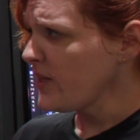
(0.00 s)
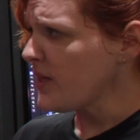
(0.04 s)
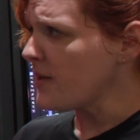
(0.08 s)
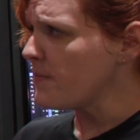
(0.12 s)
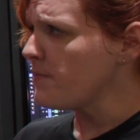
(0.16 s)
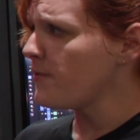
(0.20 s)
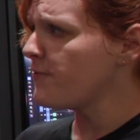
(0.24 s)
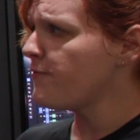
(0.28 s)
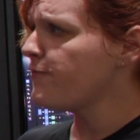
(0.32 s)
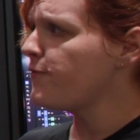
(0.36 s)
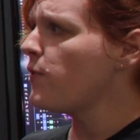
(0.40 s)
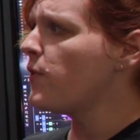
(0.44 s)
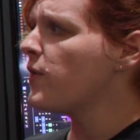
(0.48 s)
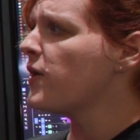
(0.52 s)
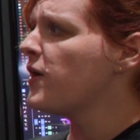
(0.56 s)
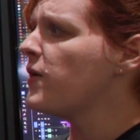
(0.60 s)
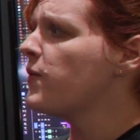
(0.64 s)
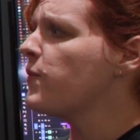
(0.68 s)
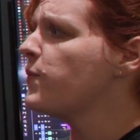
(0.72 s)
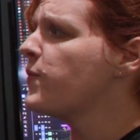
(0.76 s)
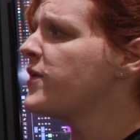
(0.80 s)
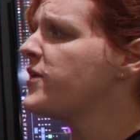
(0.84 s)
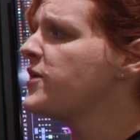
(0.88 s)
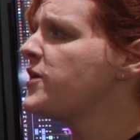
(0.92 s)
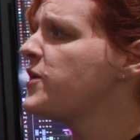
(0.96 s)
before,
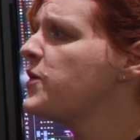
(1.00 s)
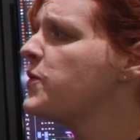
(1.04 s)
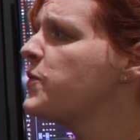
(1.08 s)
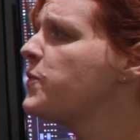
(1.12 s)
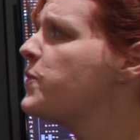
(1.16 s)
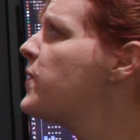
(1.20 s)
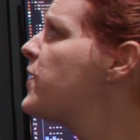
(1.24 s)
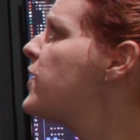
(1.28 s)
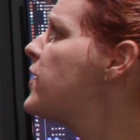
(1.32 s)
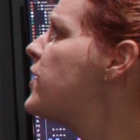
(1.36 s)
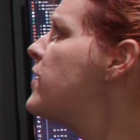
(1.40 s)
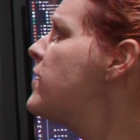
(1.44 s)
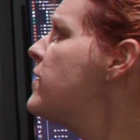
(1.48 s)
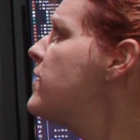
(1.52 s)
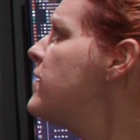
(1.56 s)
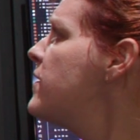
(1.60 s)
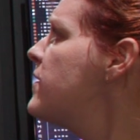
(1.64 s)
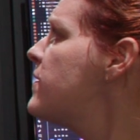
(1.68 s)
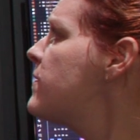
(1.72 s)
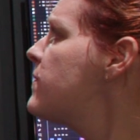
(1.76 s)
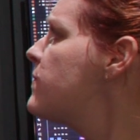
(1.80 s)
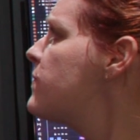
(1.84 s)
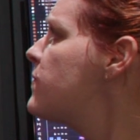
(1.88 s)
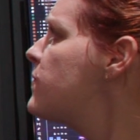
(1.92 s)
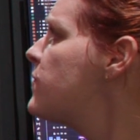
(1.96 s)
when you were
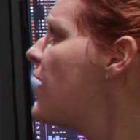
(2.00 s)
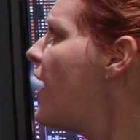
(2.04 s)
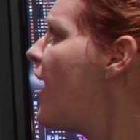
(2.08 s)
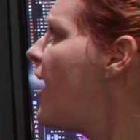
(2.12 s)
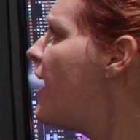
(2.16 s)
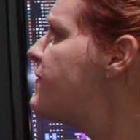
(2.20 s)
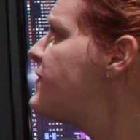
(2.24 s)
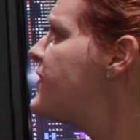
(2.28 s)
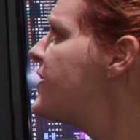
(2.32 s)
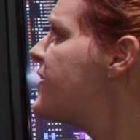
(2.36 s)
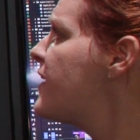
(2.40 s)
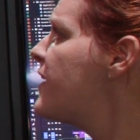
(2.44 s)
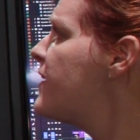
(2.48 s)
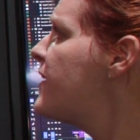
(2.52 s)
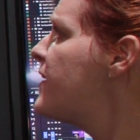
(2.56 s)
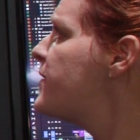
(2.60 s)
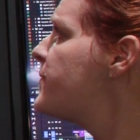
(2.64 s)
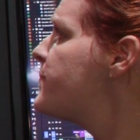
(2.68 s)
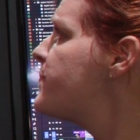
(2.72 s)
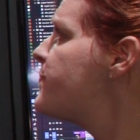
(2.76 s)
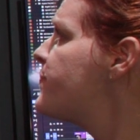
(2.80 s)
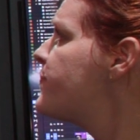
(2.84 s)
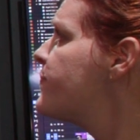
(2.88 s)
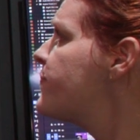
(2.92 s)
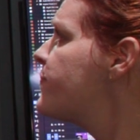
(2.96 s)
having
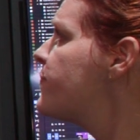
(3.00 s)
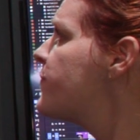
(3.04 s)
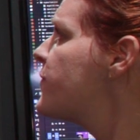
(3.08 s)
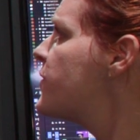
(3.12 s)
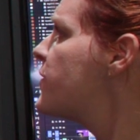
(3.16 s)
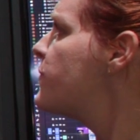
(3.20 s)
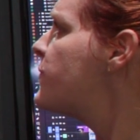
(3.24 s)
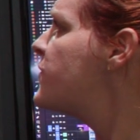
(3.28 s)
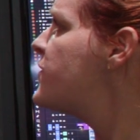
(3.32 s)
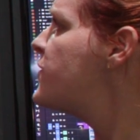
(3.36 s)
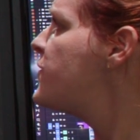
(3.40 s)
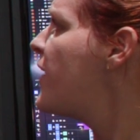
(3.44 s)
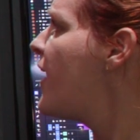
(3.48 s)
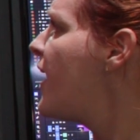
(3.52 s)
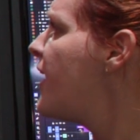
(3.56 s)
when you